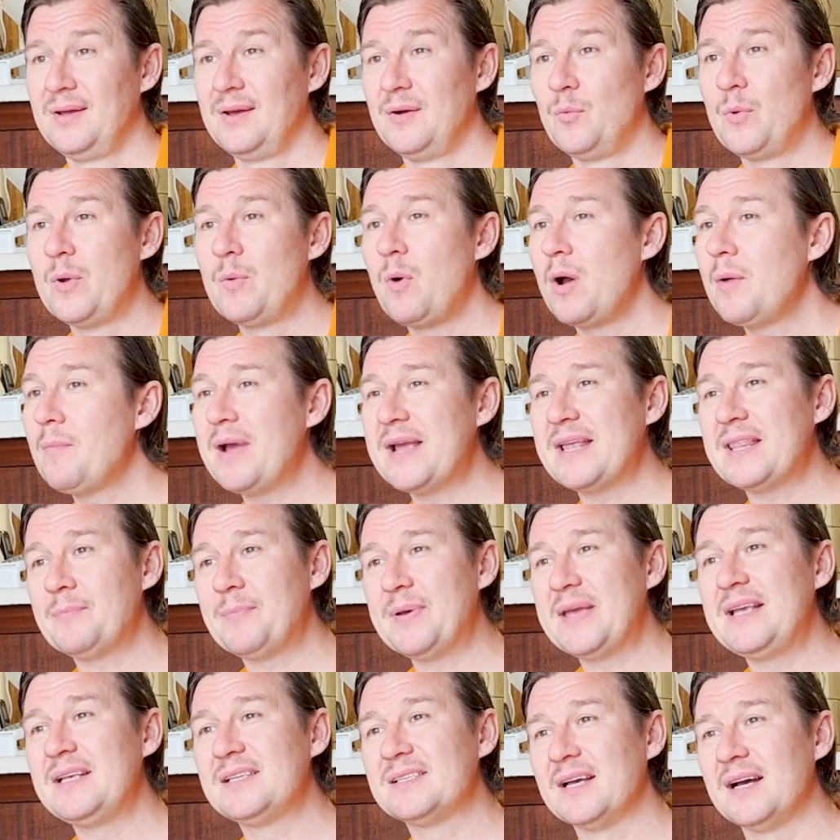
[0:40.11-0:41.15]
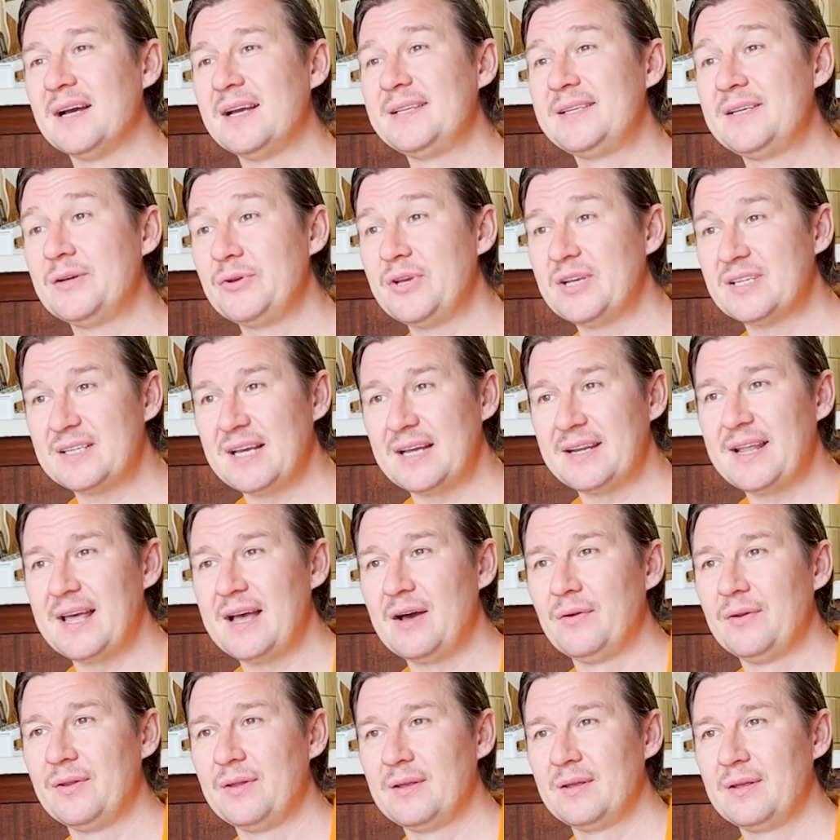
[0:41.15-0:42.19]
We won't make the pizza until you sat
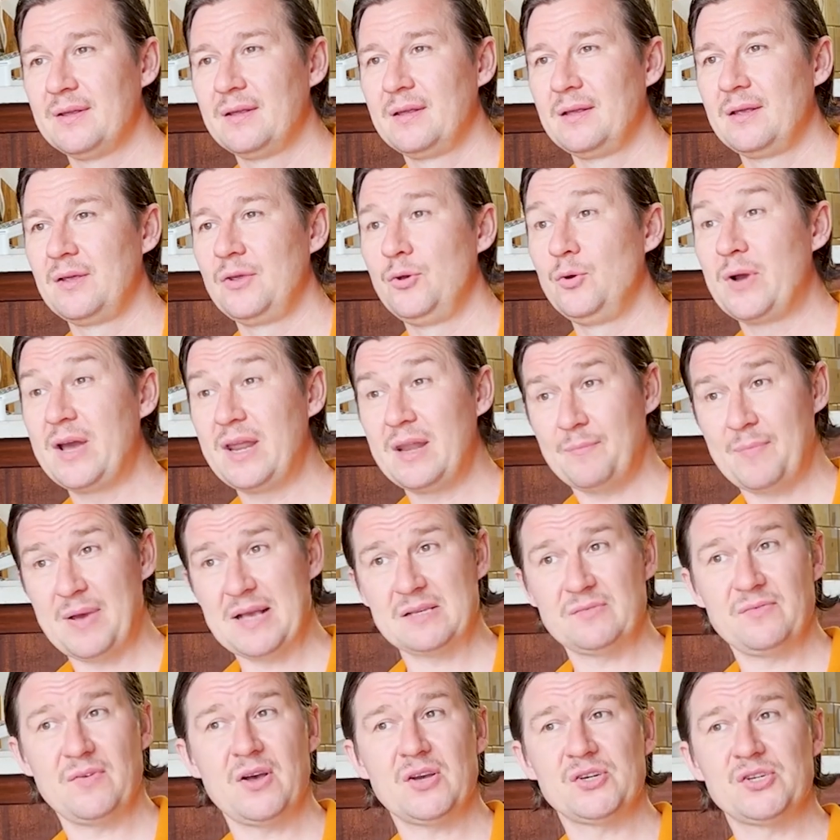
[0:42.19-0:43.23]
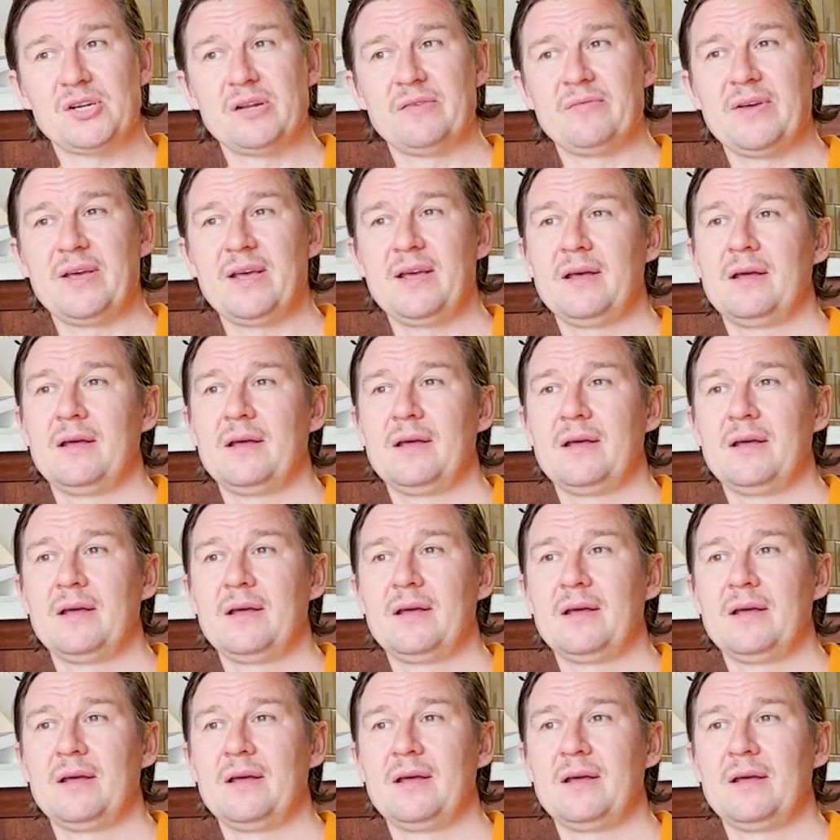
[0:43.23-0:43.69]
down. You'll get the best version of it.